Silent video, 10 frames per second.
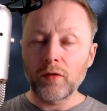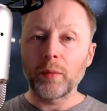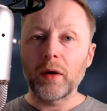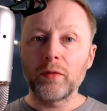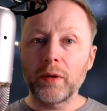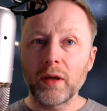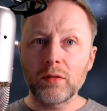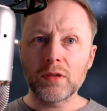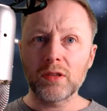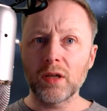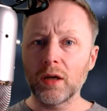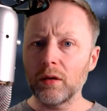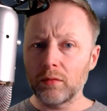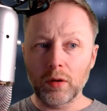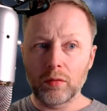Everybody, everybody else is
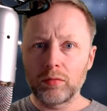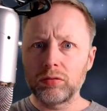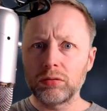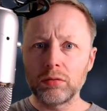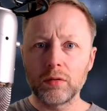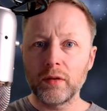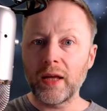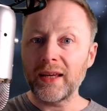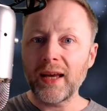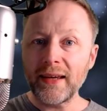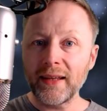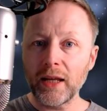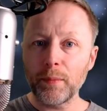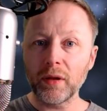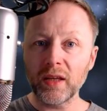like, well, that guy
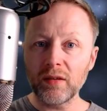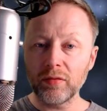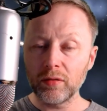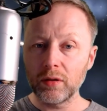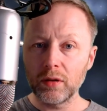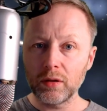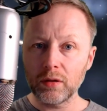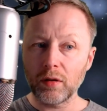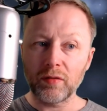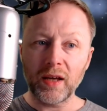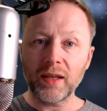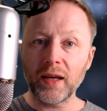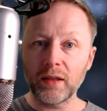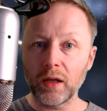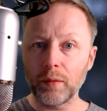didn't believe. If that
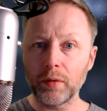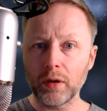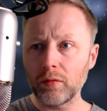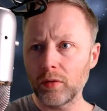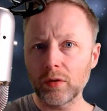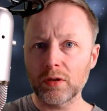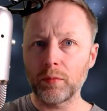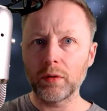guy didn't believe, no, he's